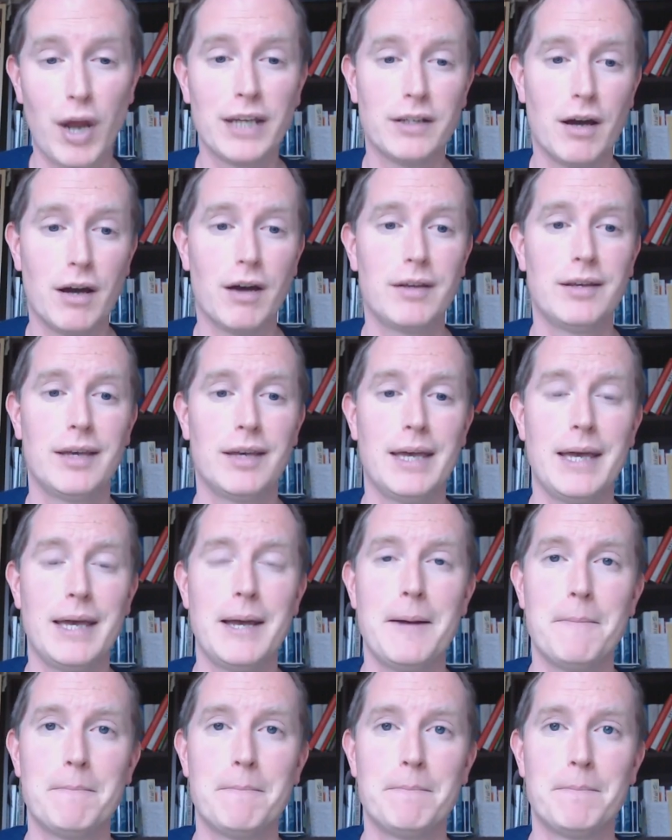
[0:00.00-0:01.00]
now.
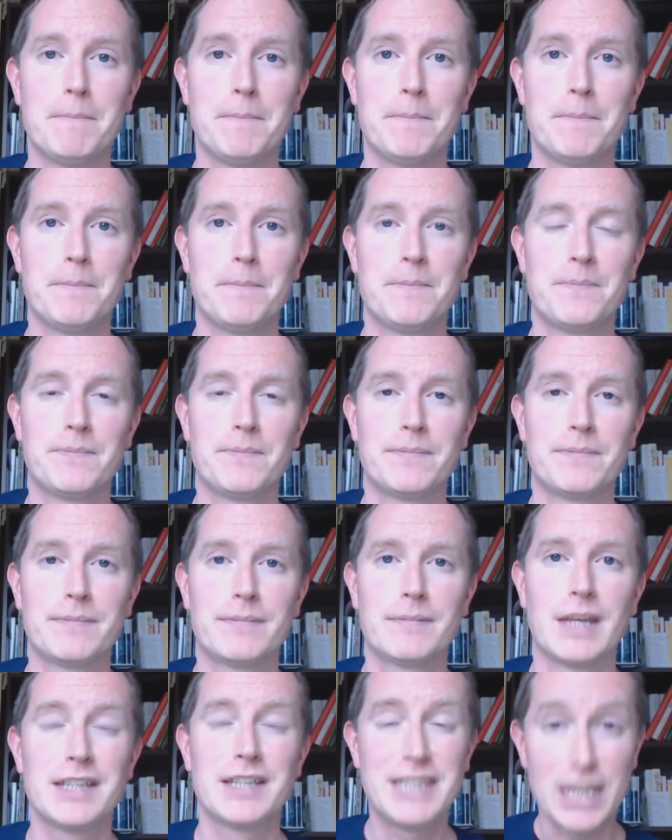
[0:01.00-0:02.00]

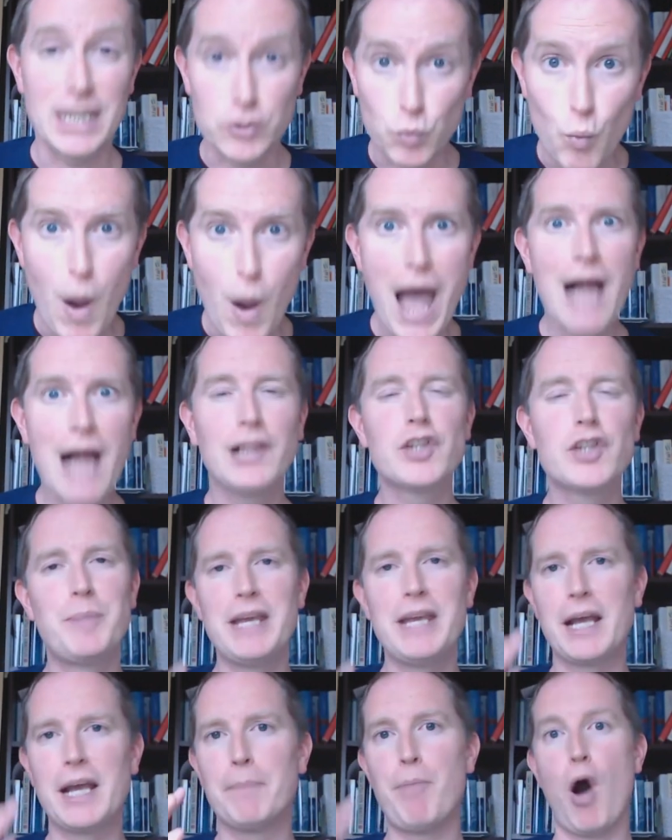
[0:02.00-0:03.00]
You see, as well as
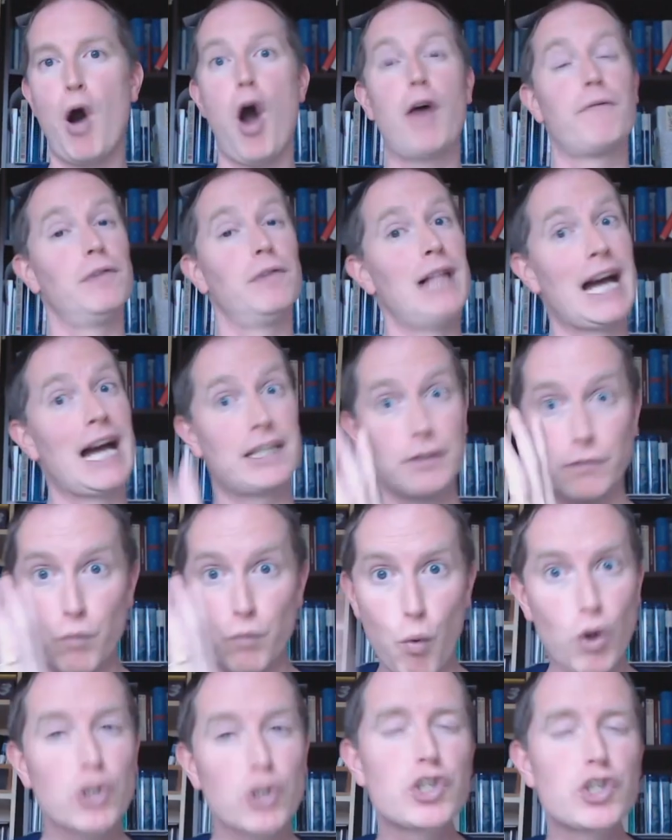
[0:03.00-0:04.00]
being a powerful act of
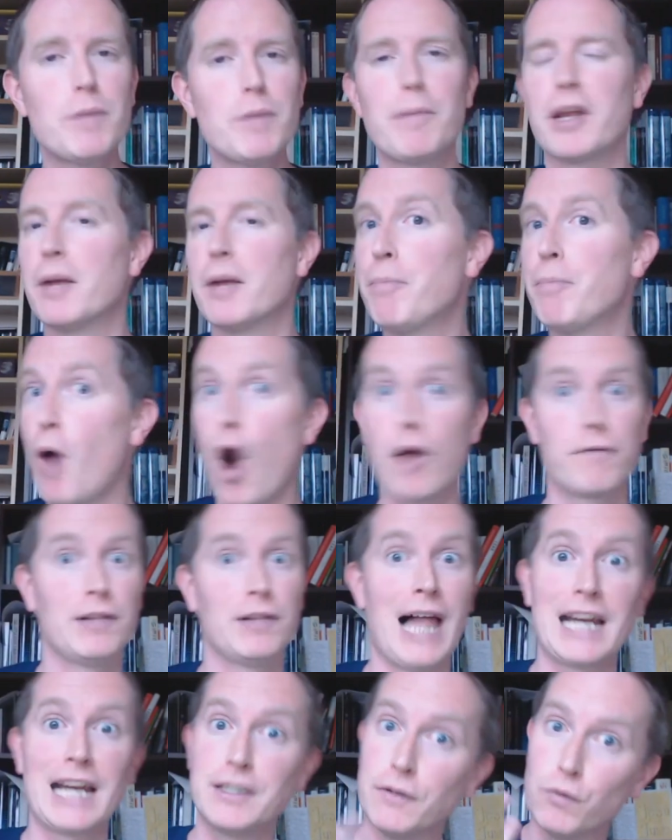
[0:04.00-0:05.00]
worship and a
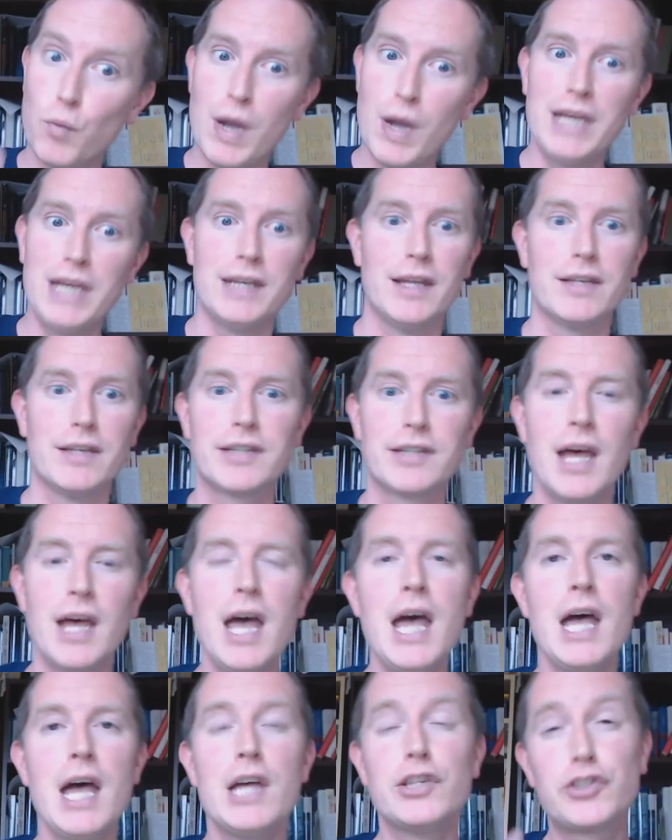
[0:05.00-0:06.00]
powerful act of witness,
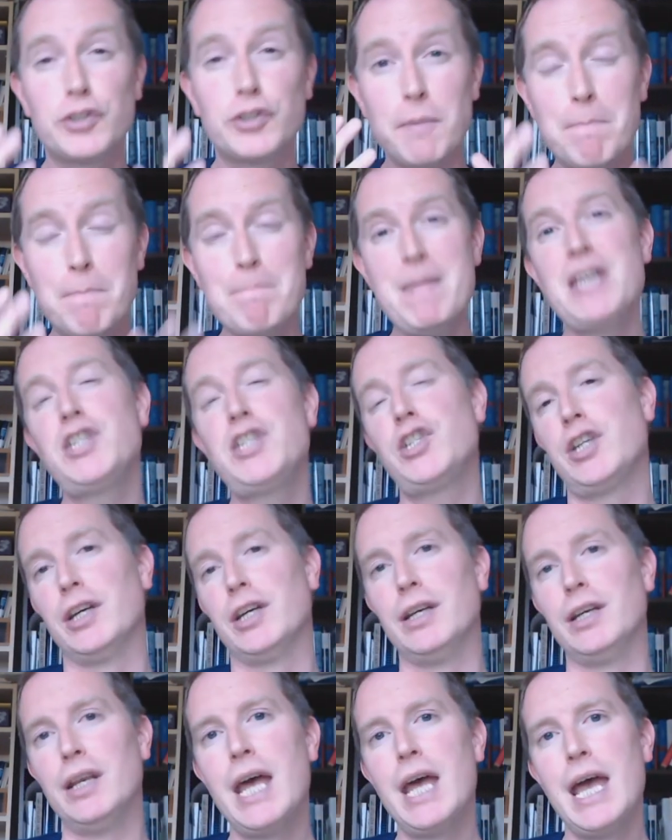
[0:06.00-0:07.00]

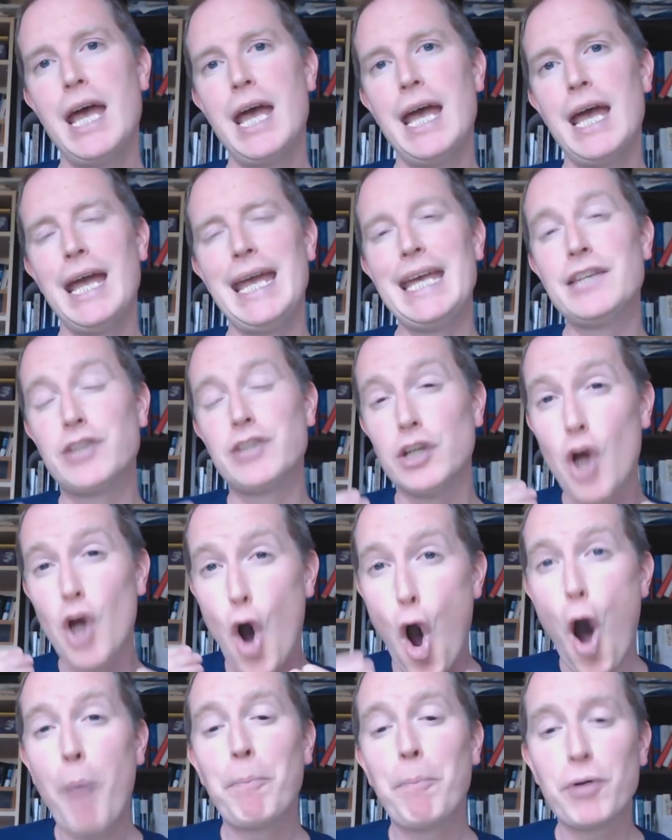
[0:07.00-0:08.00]
submission is an
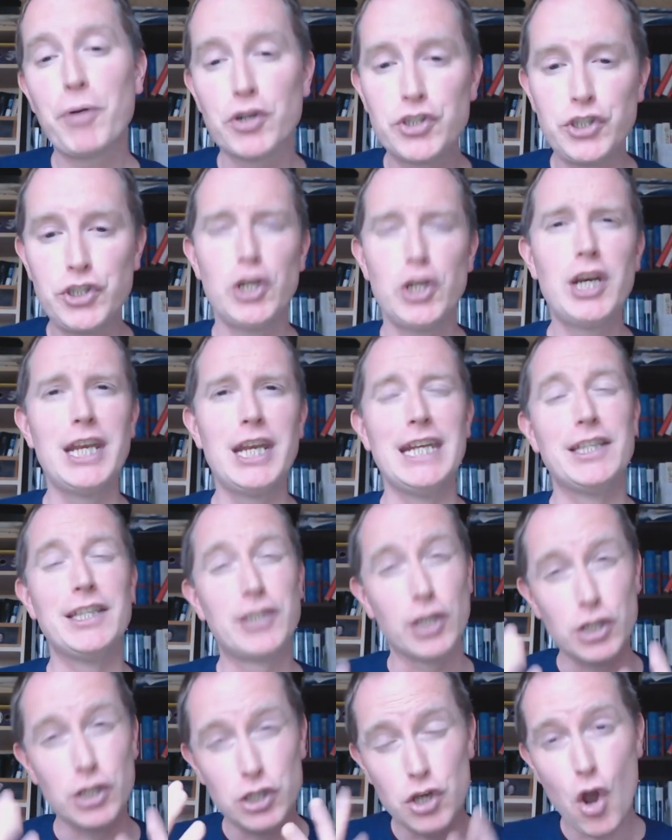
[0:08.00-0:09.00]
opportunity
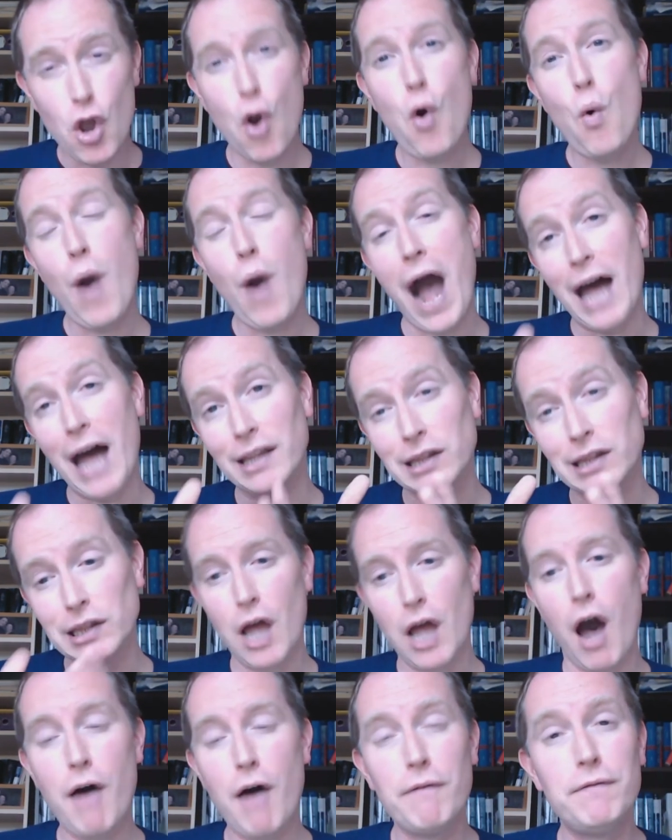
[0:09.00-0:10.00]
to know and
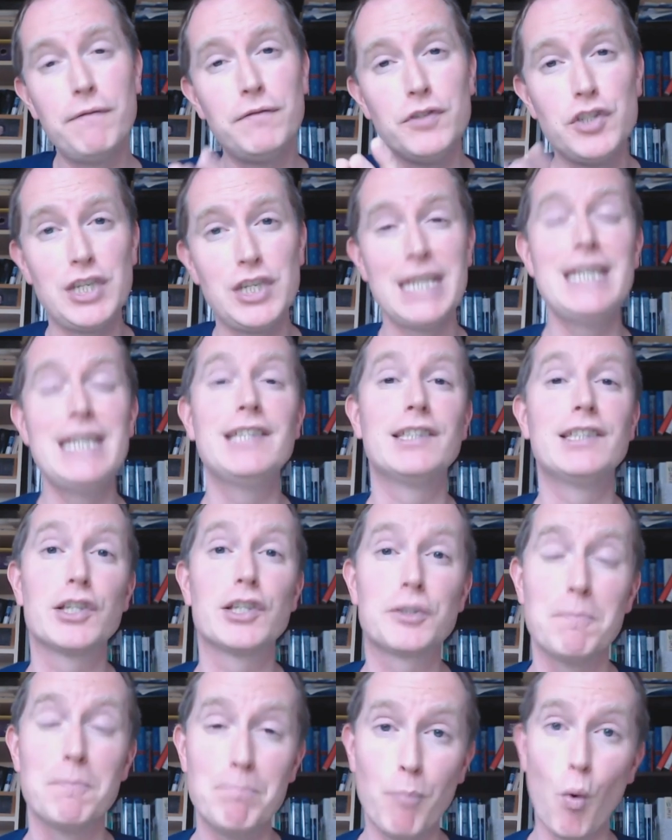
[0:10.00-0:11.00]
love
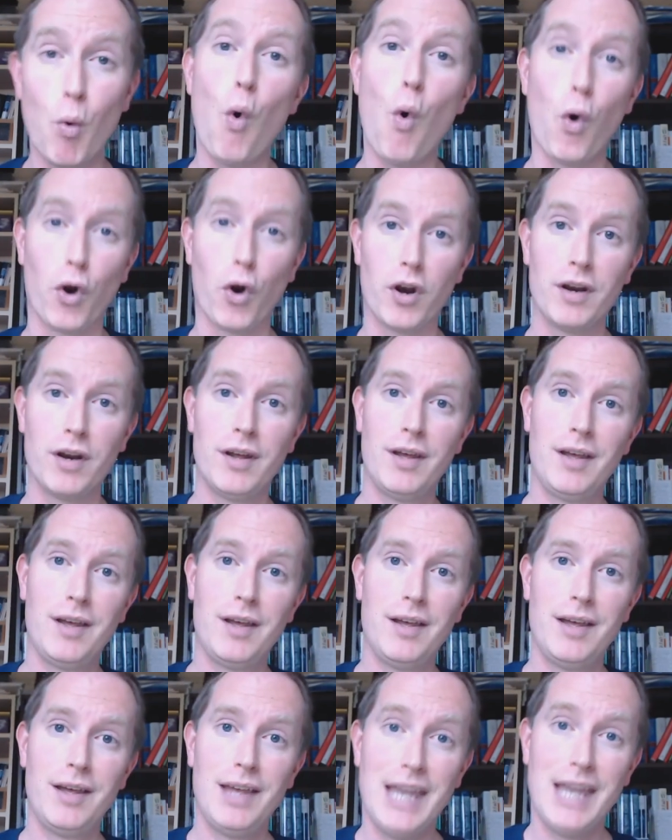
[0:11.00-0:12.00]
Jesus more
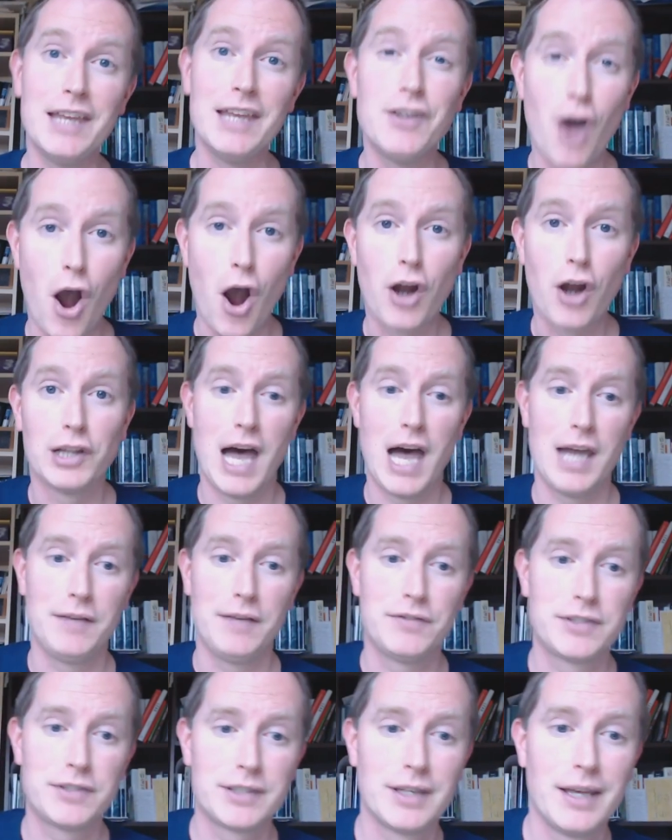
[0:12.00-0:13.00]
in our
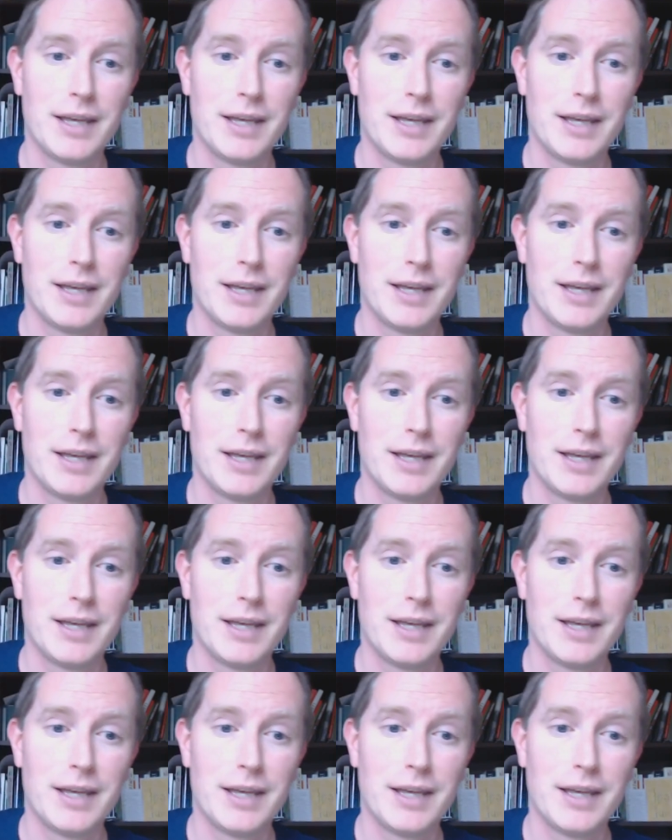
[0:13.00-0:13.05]
lives.